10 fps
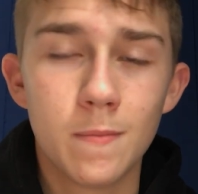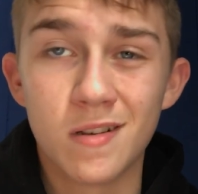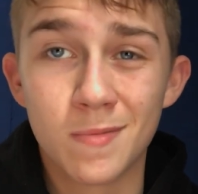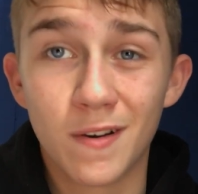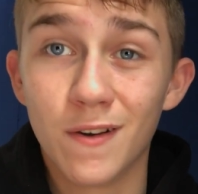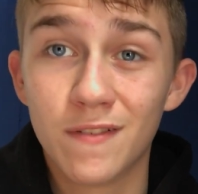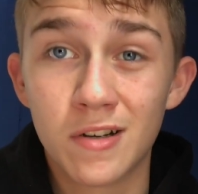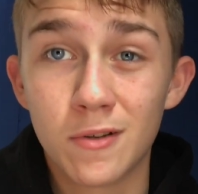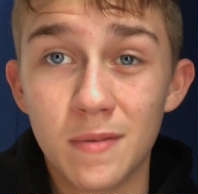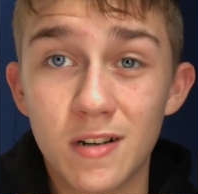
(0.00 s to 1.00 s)
Plus my
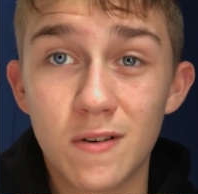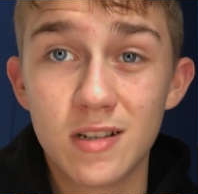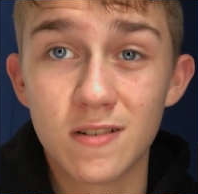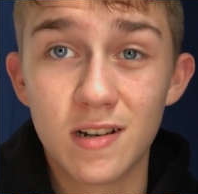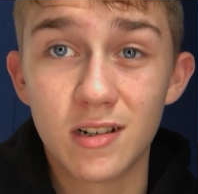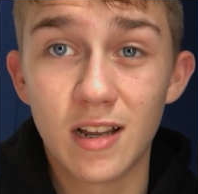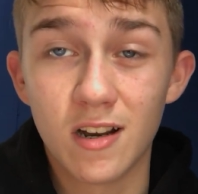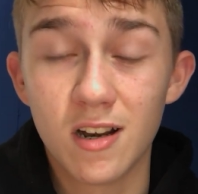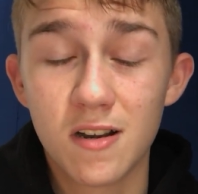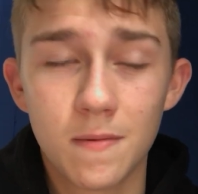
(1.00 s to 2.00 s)
girlfriend told me to quit so I didn't get
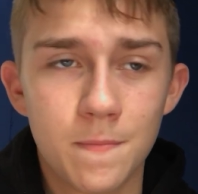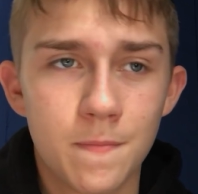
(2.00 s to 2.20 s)
hurt.